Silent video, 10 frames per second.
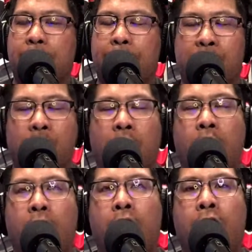but it
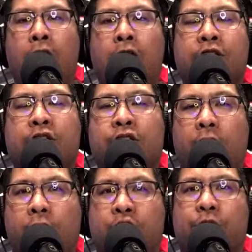all
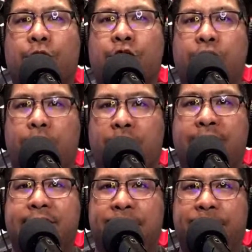starts with a
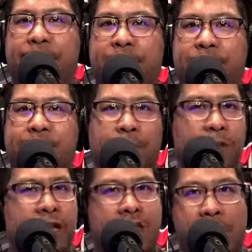great defense, and
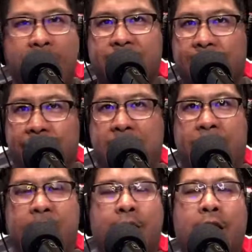we talked
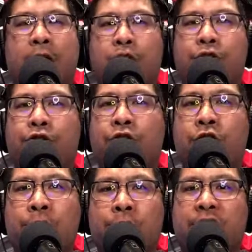about it
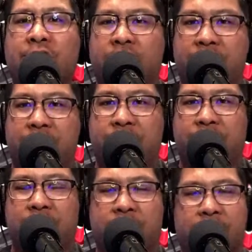numerous
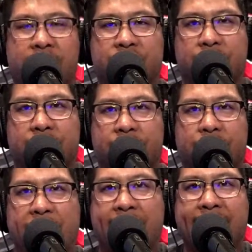occasions on the Let's Go Devils
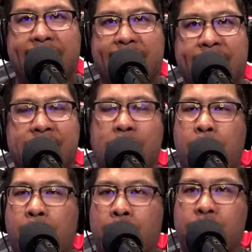podcast,
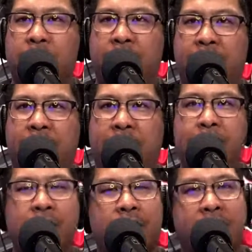
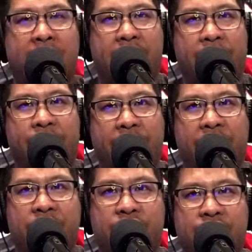post-game, State of the
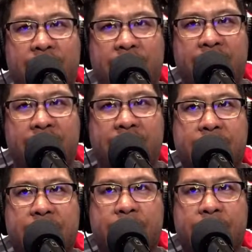Fan address,